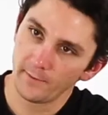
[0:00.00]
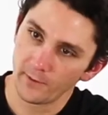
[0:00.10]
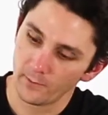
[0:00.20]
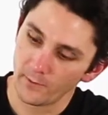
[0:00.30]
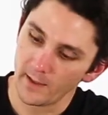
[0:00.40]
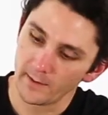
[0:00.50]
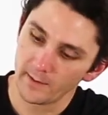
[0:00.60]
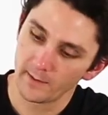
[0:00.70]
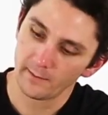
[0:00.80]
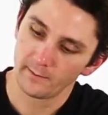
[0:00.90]
of your
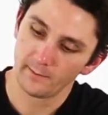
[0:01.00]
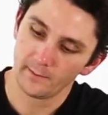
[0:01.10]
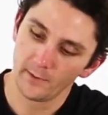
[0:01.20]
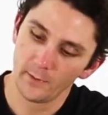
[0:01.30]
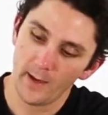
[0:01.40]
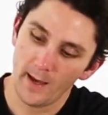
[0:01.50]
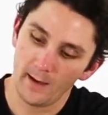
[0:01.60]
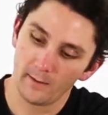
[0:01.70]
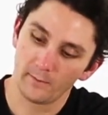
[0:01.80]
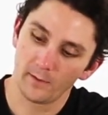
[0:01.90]
wrist you
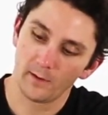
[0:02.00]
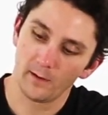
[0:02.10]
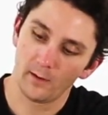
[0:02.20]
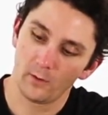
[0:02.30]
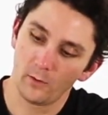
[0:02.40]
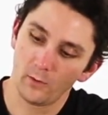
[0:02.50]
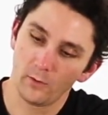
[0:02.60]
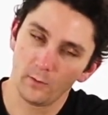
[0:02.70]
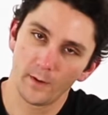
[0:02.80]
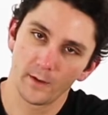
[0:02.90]
have a
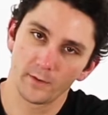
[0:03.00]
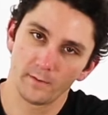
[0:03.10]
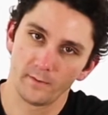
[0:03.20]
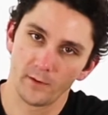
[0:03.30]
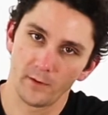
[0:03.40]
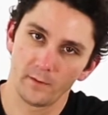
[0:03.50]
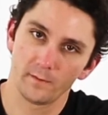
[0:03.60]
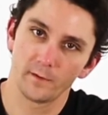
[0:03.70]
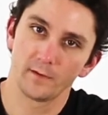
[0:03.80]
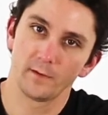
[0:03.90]
whole bunch of
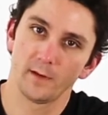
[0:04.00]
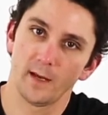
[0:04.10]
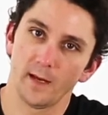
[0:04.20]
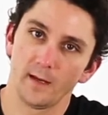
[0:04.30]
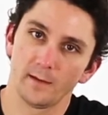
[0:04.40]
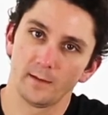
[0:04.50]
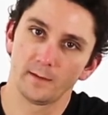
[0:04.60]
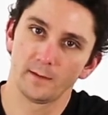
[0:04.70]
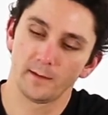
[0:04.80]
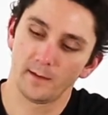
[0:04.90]
nerves and
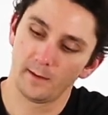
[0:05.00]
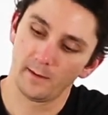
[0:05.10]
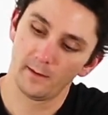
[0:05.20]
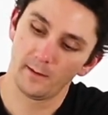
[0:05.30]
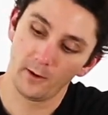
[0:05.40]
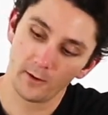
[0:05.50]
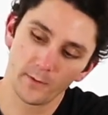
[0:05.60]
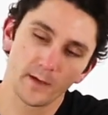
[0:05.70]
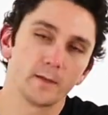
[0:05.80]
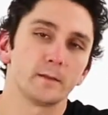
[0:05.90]

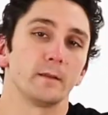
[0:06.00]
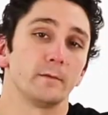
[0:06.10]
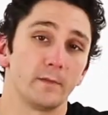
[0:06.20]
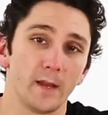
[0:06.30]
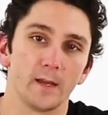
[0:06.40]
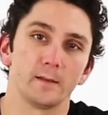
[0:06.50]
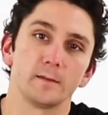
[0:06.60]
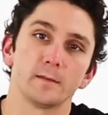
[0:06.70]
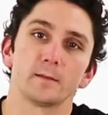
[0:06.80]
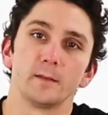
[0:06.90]
arteries and
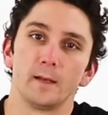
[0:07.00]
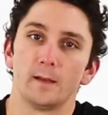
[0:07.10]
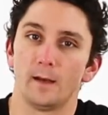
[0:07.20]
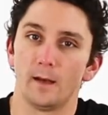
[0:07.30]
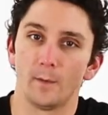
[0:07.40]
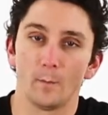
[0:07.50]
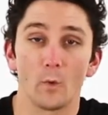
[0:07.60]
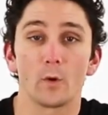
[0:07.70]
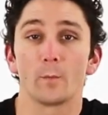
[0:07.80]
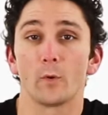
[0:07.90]
veins, but
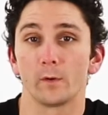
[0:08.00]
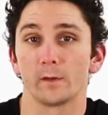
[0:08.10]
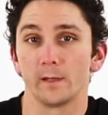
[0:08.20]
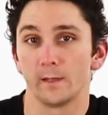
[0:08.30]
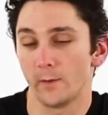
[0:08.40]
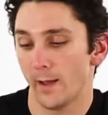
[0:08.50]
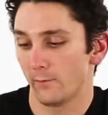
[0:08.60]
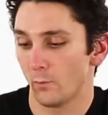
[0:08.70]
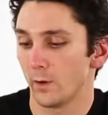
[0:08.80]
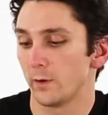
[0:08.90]
more importantly you have
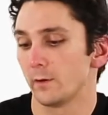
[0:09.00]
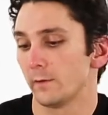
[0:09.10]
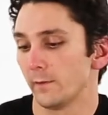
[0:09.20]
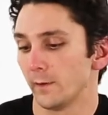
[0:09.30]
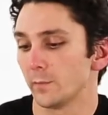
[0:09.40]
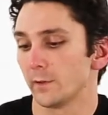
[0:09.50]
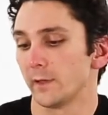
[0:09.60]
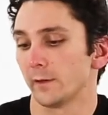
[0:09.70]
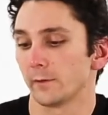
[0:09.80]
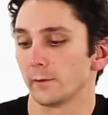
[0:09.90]
one nerve in
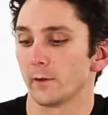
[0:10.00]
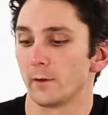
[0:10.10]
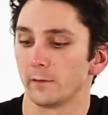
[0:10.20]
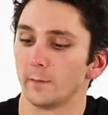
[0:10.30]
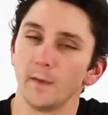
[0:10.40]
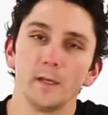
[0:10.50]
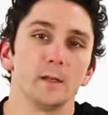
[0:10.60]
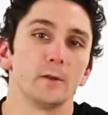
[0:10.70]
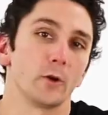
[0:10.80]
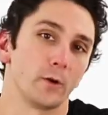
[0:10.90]
particular called the
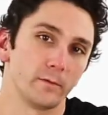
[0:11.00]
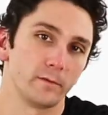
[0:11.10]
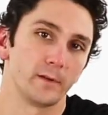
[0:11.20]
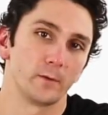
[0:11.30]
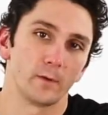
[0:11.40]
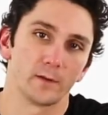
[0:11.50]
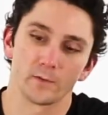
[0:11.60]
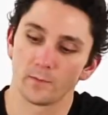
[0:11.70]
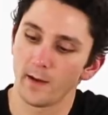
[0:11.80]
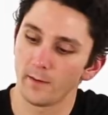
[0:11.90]
median nerve that
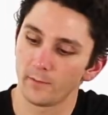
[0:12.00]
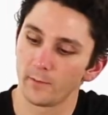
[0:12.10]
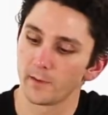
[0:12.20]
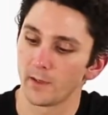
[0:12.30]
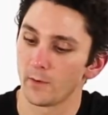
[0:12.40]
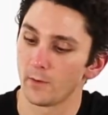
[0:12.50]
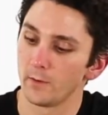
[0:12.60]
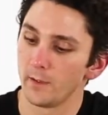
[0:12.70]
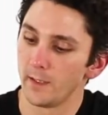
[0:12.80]
runs right through a tunnel